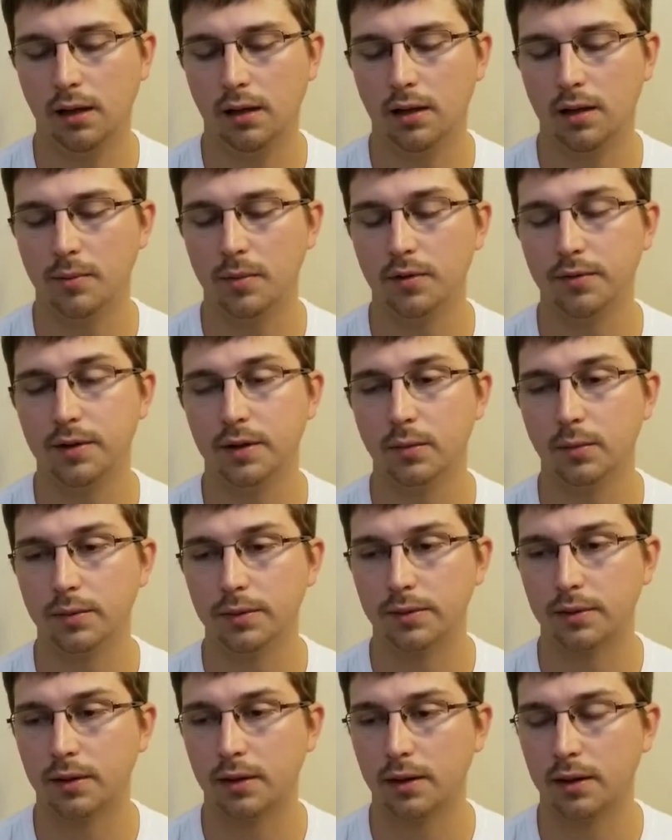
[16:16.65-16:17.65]
I moved in with
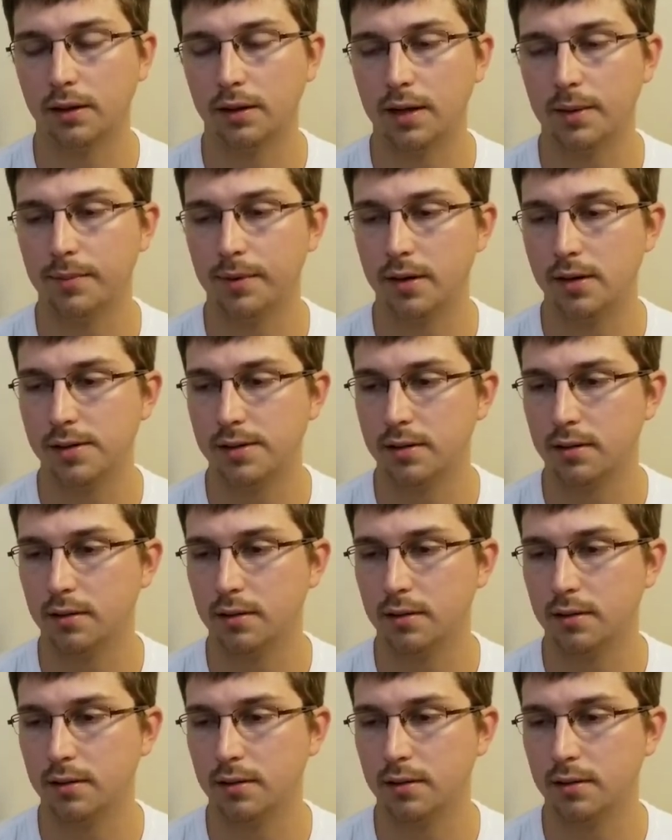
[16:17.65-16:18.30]
that person.